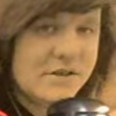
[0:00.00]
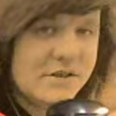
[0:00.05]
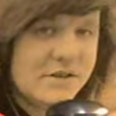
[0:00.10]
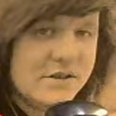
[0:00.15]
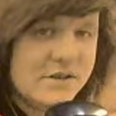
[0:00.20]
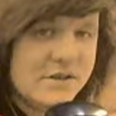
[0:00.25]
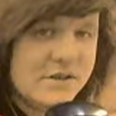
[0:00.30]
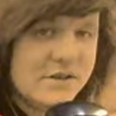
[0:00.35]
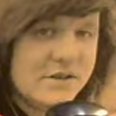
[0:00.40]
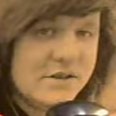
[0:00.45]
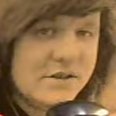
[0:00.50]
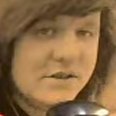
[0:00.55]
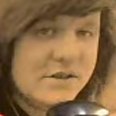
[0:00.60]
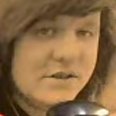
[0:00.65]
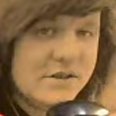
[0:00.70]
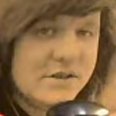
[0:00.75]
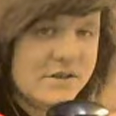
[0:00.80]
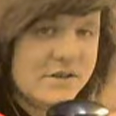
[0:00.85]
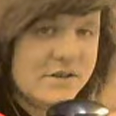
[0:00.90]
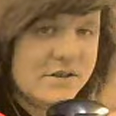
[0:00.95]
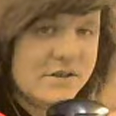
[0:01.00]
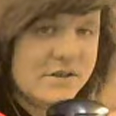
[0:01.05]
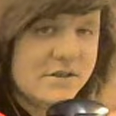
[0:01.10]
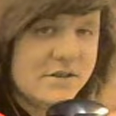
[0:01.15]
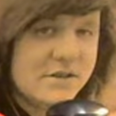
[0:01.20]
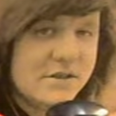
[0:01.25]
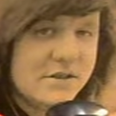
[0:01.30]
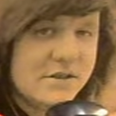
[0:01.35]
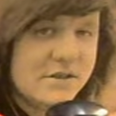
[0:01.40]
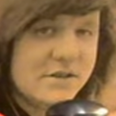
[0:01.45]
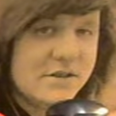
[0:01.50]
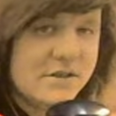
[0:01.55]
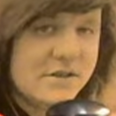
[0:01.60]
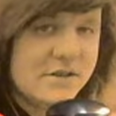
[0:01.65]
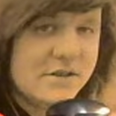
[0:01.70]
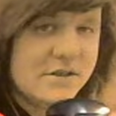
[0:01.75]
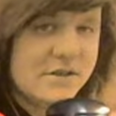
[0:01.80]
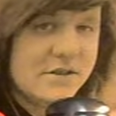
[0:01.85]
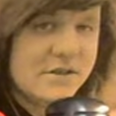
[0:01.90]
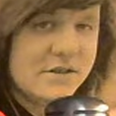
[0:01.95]

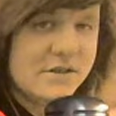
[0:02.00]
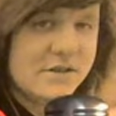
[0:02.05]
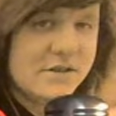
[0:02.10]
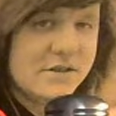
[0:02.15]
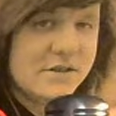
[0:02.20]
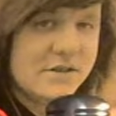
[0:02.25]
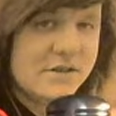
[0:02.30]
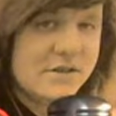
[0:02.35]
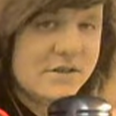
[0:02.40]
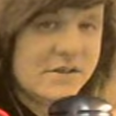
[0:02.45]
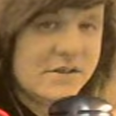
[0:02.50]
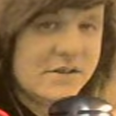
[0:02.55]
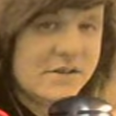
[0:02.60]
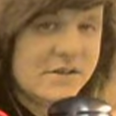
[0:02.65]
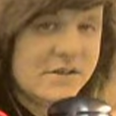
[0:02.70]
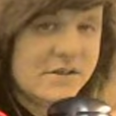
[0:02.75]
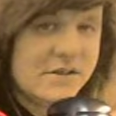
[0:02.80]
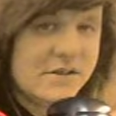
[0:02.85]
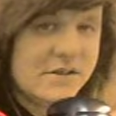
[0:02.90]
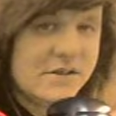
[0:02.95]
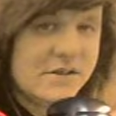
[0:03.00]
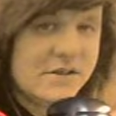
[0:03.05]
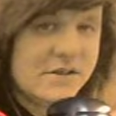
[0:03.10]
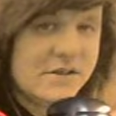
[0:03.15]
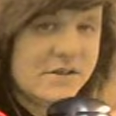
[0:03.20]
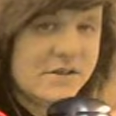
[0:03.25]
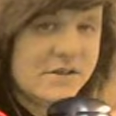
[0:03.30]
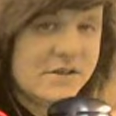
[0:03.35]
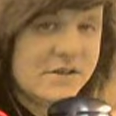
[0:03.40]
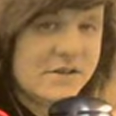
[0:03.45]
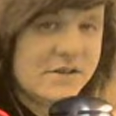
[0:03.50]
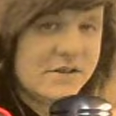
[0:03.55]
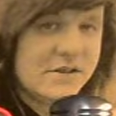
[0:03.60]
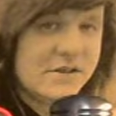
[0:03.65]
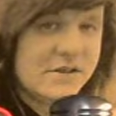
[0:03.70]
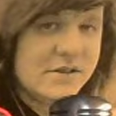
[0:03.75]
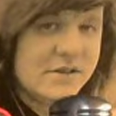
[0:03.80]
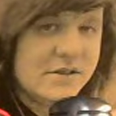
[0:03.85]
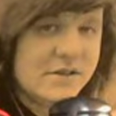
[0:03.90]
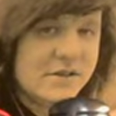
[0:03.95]

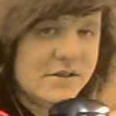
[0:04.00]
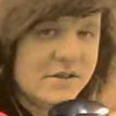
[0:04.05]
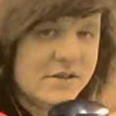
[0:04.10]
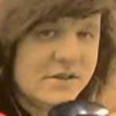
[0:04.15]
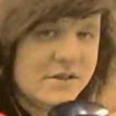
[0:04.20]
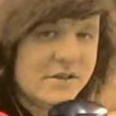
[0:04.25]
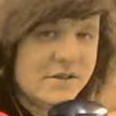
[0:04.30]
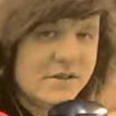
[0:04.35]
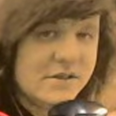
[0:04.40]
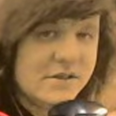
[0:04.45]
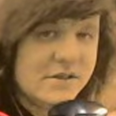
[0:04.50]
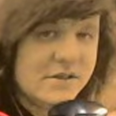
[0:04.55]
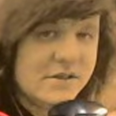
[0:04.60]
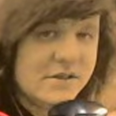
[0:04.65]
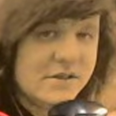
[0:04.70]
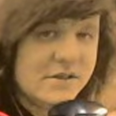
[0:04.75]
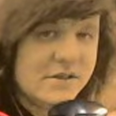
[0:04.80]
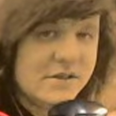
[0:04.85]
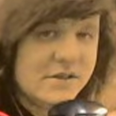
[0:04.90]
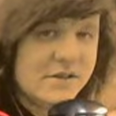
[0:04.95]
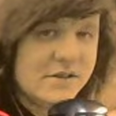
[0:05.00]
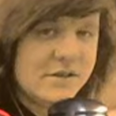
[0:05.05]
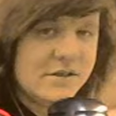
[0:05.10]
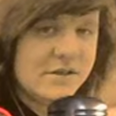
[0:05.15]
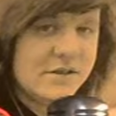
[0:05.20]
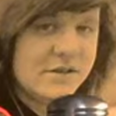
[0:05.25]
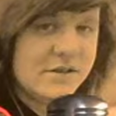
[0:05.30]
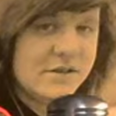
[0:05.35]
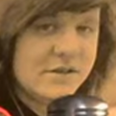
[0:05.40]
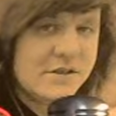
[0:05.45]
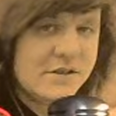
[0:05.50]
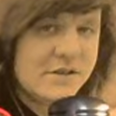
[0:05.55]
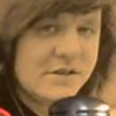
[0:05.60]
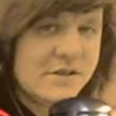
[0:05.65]
No words are spoken by the person on screen.